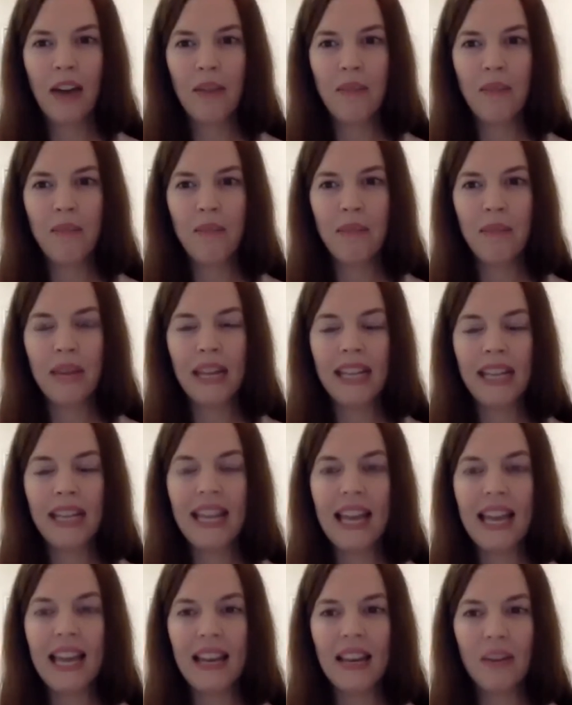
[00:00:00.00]
But
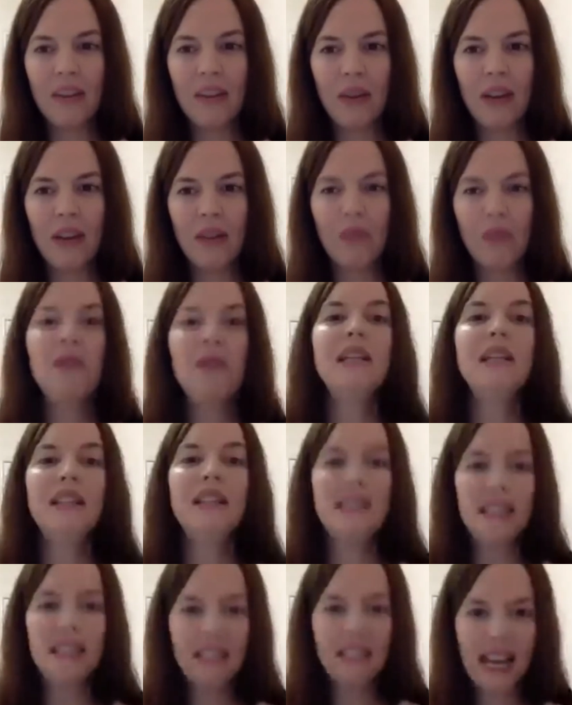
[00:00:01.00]
again, when a woman
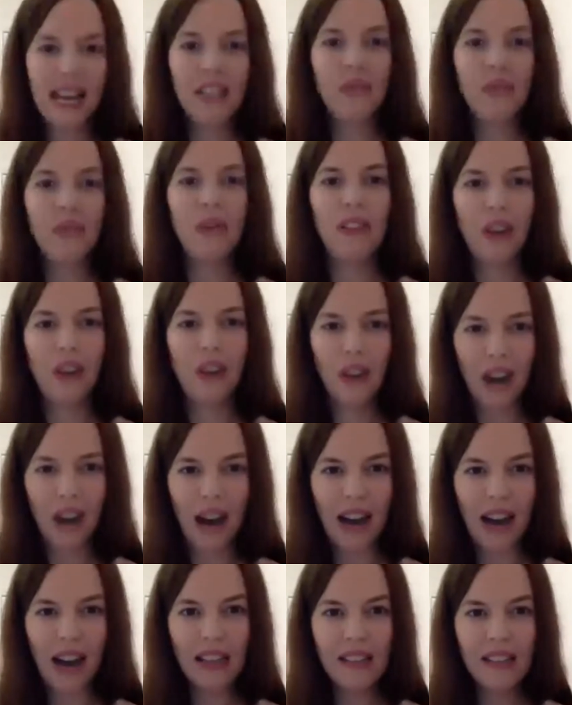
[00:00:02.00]
is in touch with her
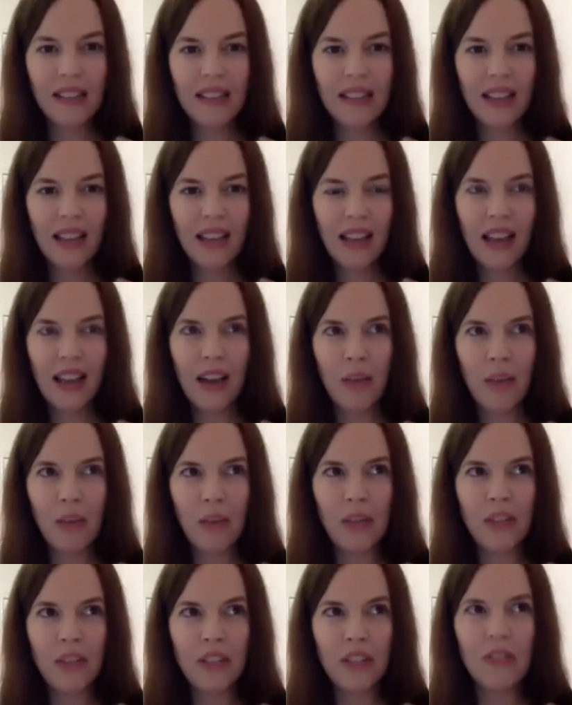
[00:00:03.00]
heart,
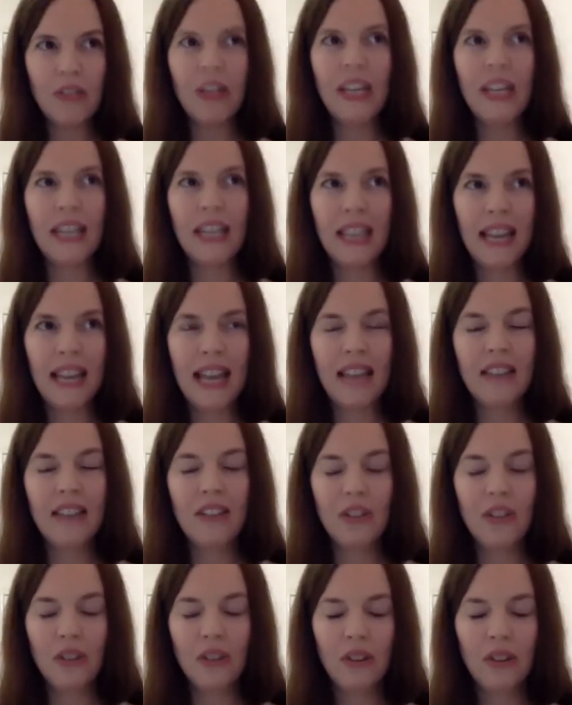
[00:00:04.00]
when she's really
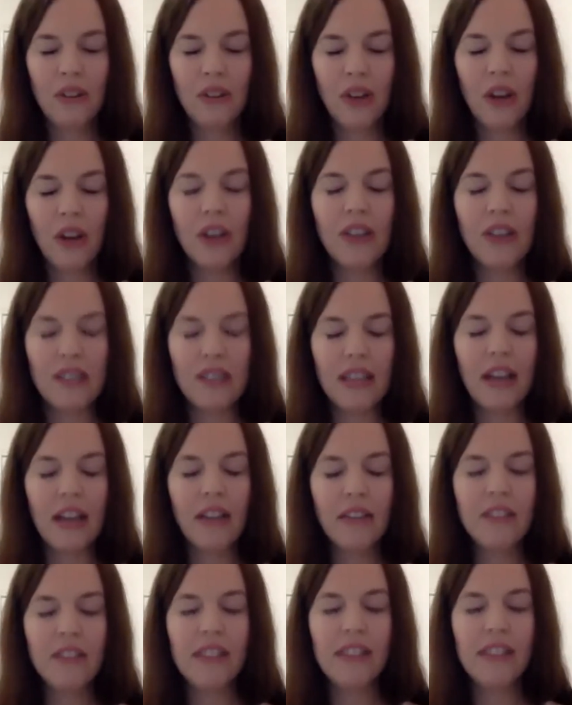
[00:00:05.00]
connected to
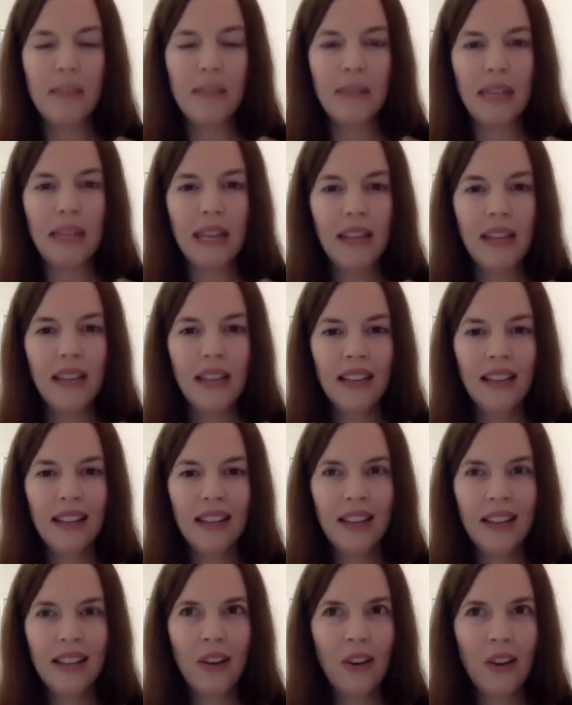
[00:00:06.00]
herself deeply,
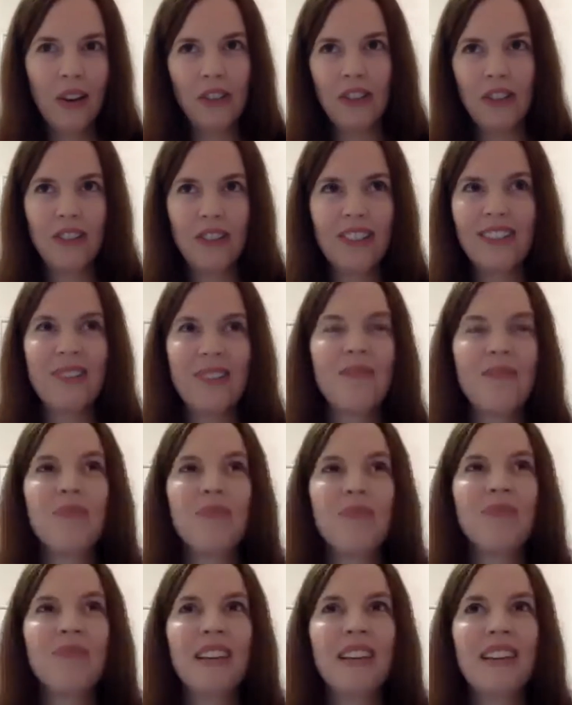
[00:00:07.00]
not just
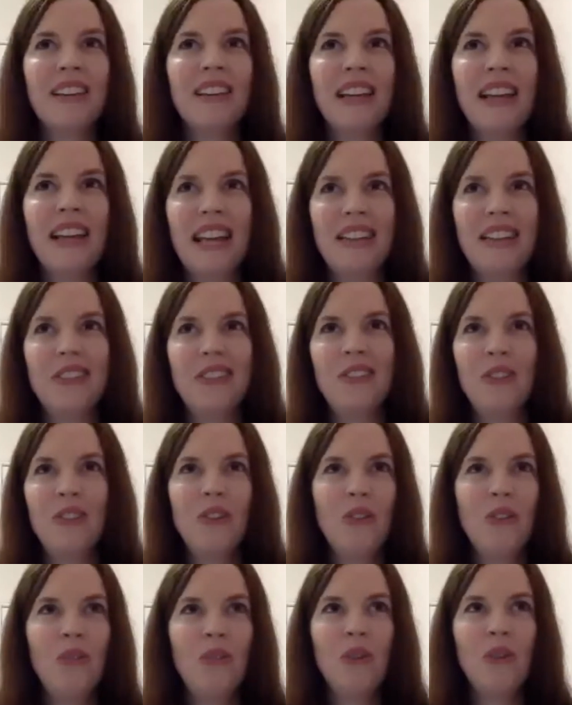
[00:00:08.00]
connected
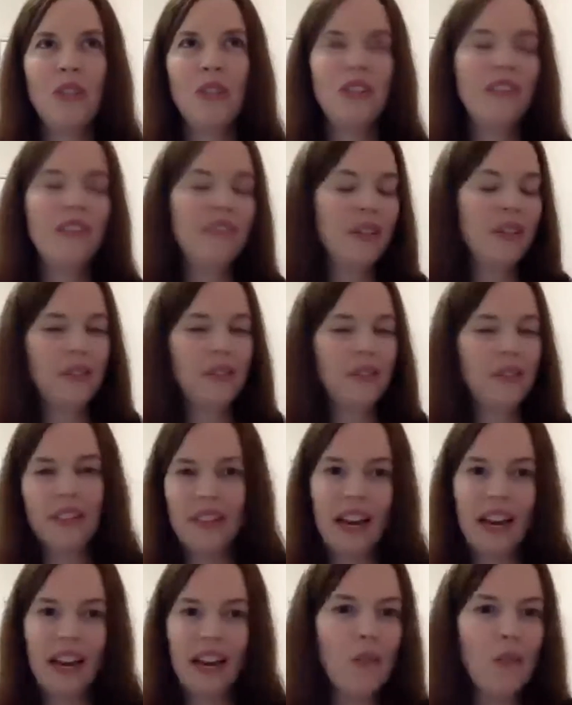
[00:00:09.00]
to what she feels
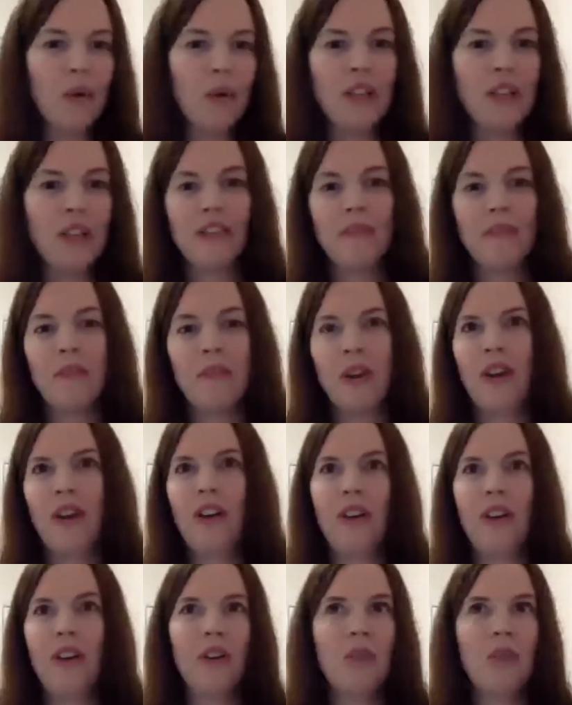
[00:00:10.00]
society wants from
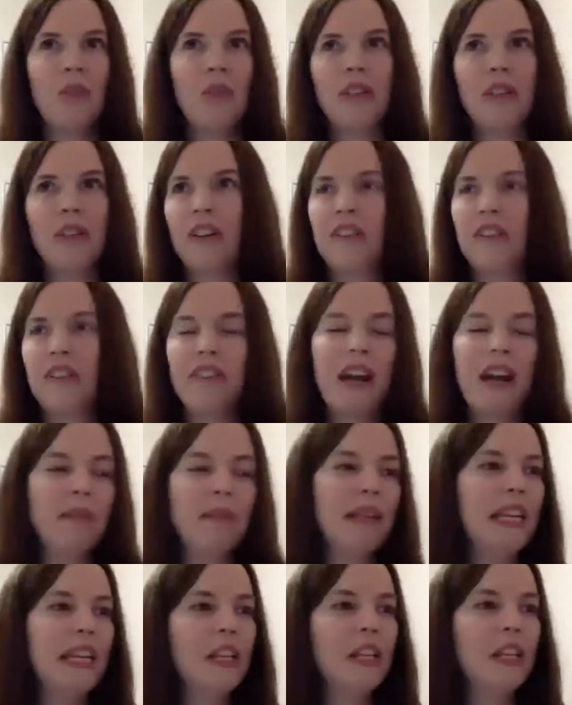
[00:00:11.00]
her, or what her
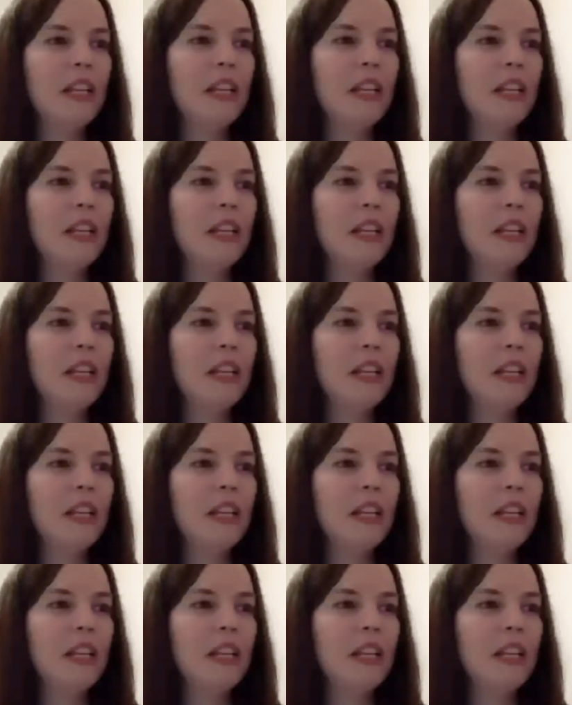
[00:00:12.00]
family expects